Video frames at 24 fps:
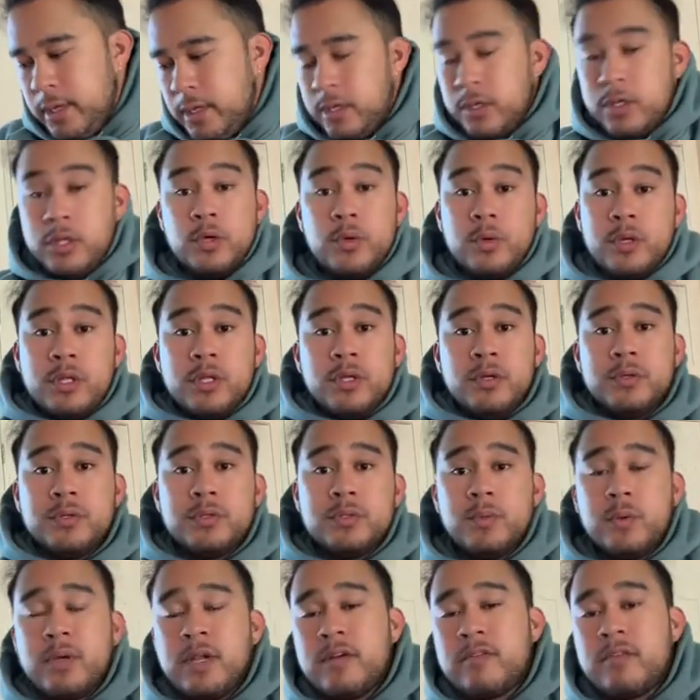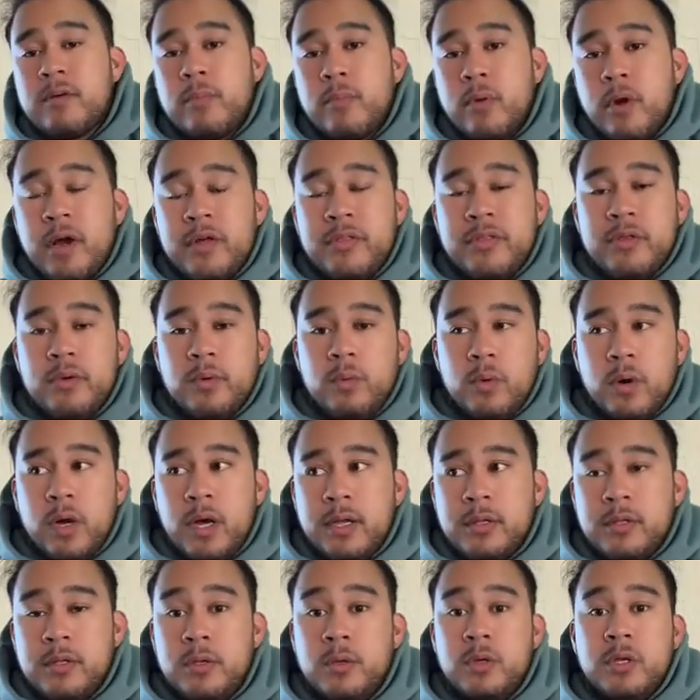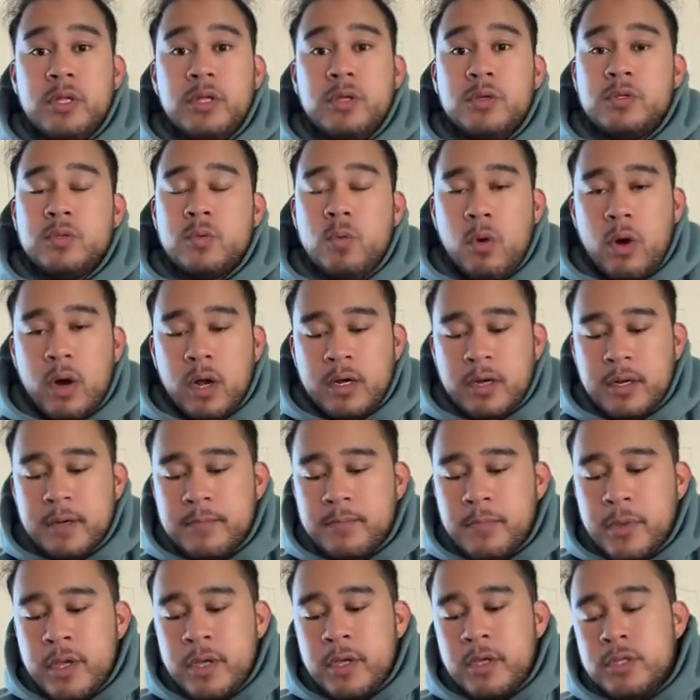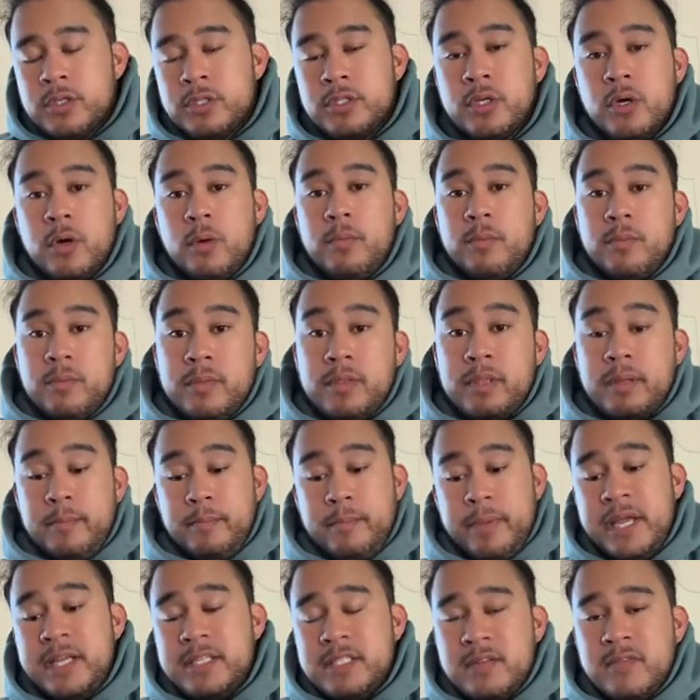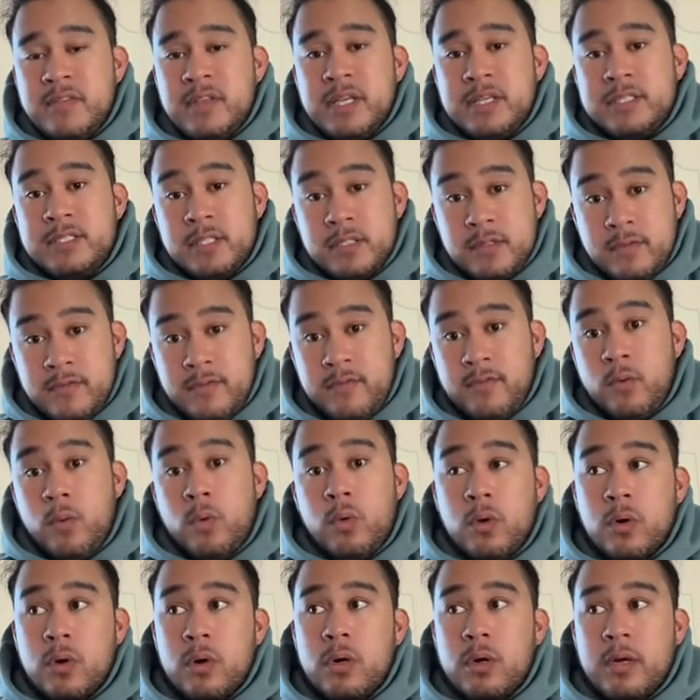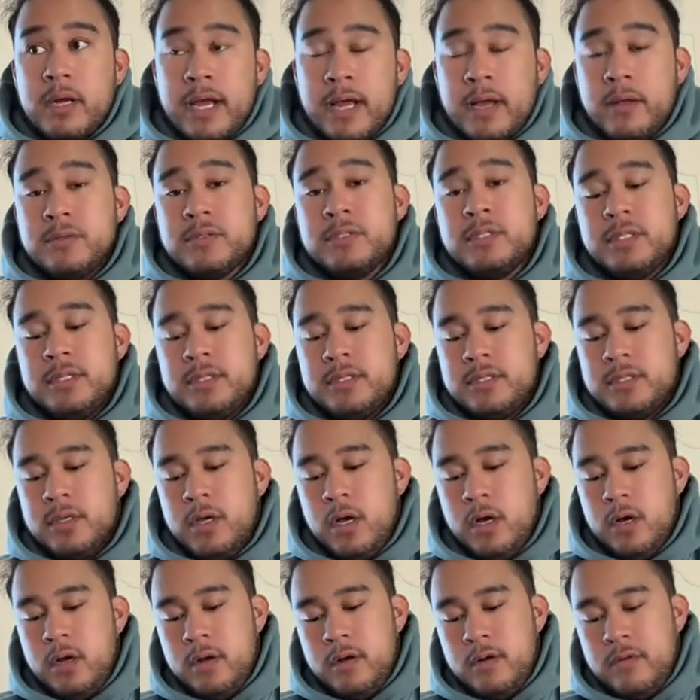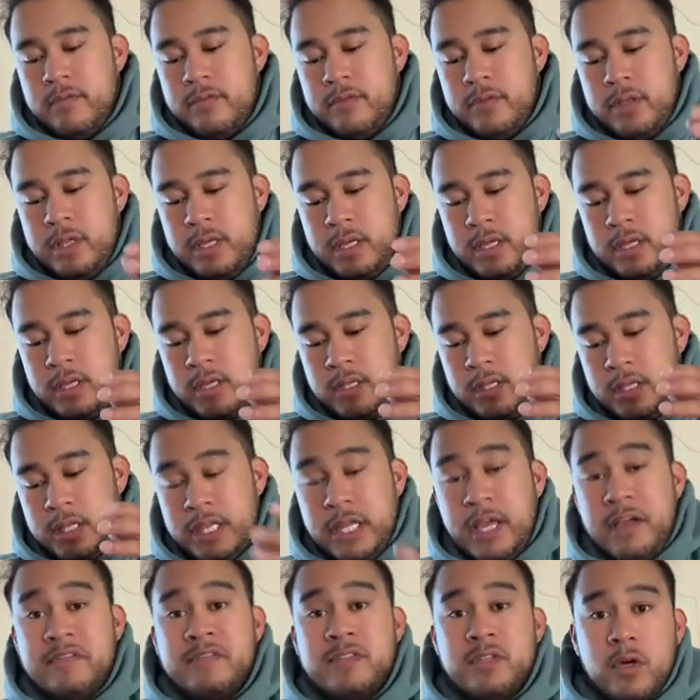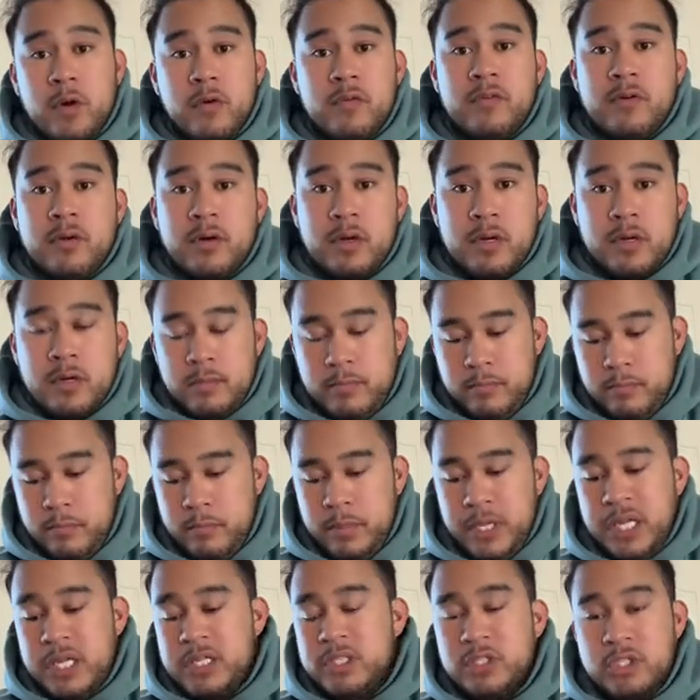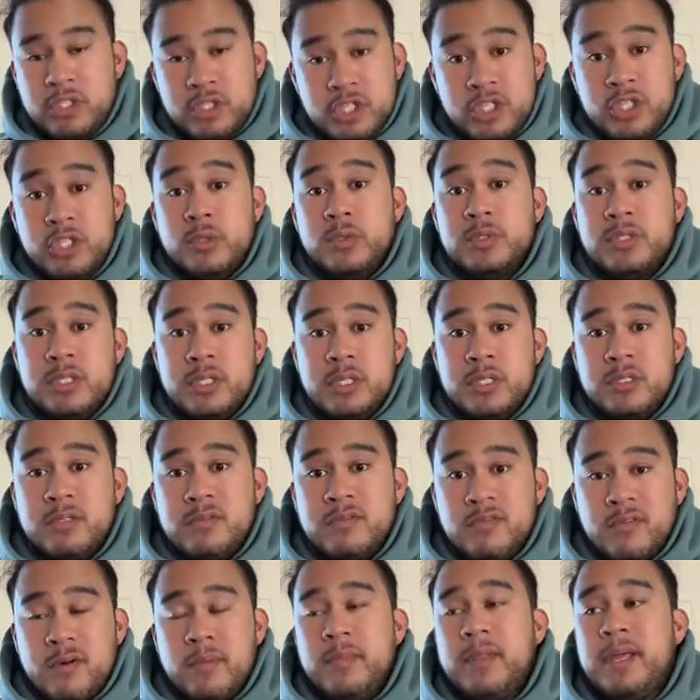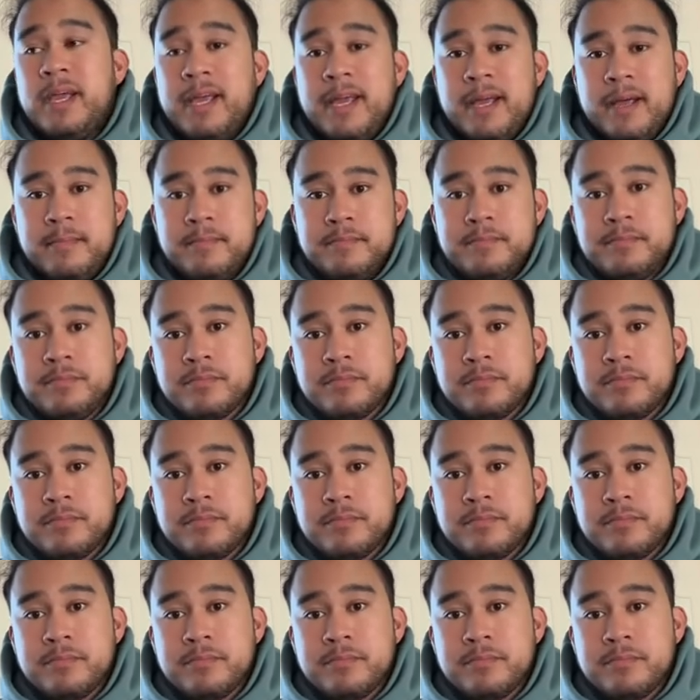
You can use whatever broth you want. You can use water. So the base of this is 4 ounces of the leftover meat juices from the ham,